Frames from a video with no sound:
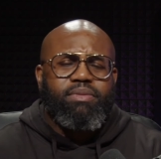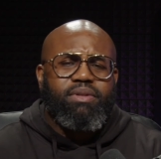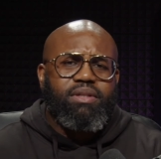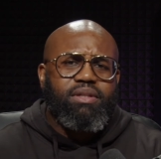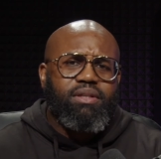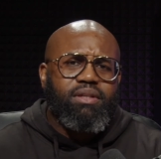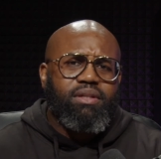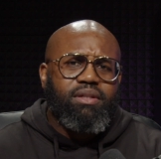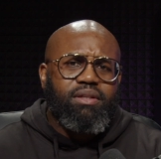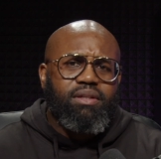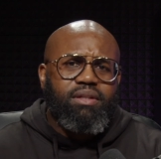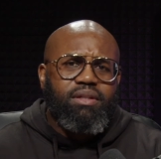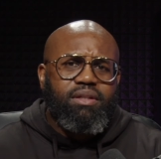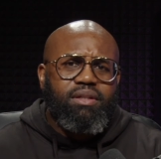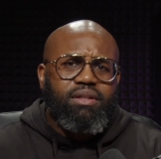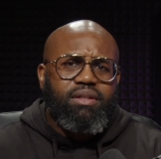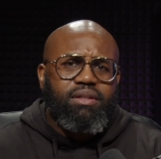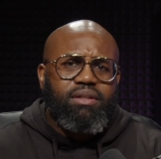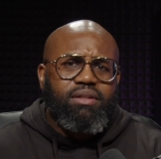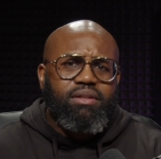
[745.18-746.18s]

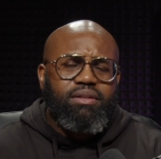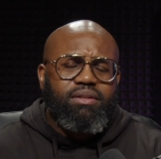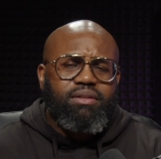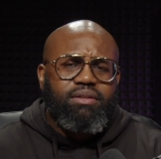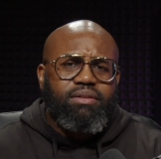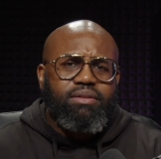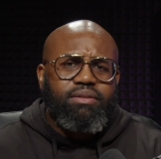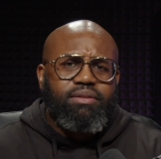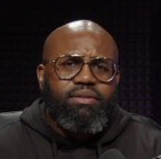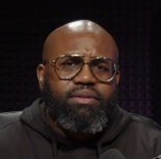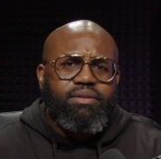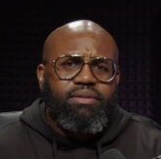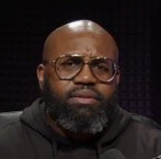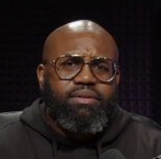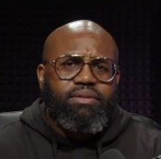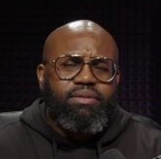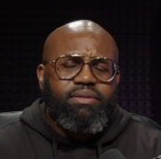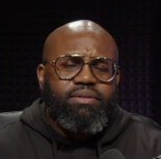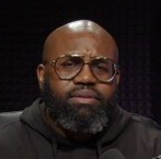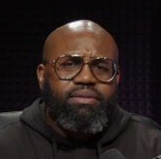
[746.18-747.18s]

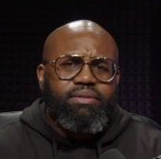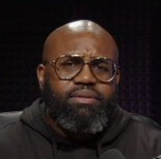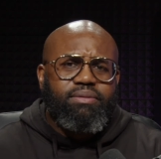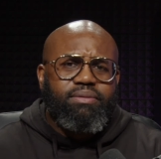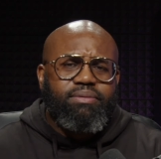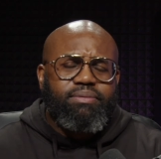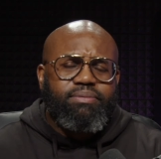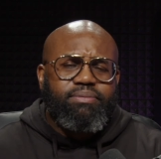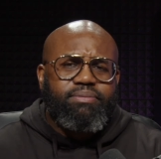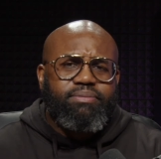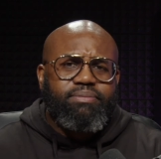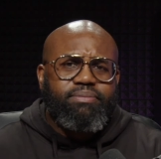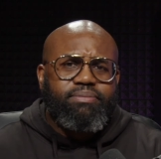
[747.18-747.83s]
No one is speaking in this clip.